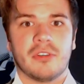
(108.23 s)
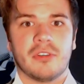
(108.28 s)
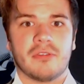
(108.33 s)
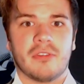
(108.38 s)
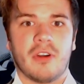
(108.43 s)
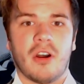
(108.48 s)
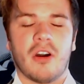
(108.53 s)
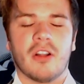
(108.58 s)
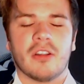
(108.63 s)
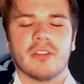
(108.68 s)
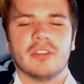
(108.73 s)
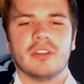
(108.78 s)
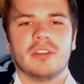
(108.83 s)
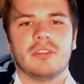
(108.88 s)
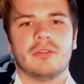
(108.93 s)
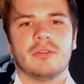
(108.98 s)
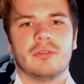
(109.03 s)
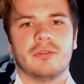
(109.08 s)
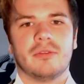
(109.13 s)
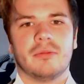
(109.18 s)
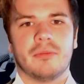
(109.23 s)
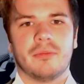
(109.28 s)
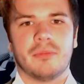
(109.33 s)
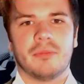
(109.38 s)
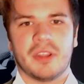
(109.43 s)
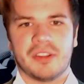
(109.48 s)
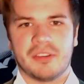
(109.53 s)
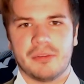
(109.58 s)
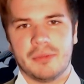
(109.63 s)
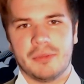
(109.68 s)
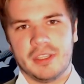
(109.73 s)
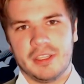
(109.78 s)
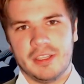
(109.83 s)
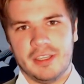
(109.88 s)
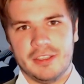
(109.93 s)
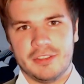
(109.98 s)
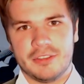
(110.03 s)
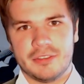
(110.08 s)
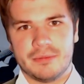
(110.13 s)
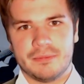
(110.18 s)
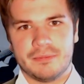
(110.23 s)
of all of the new possibilities.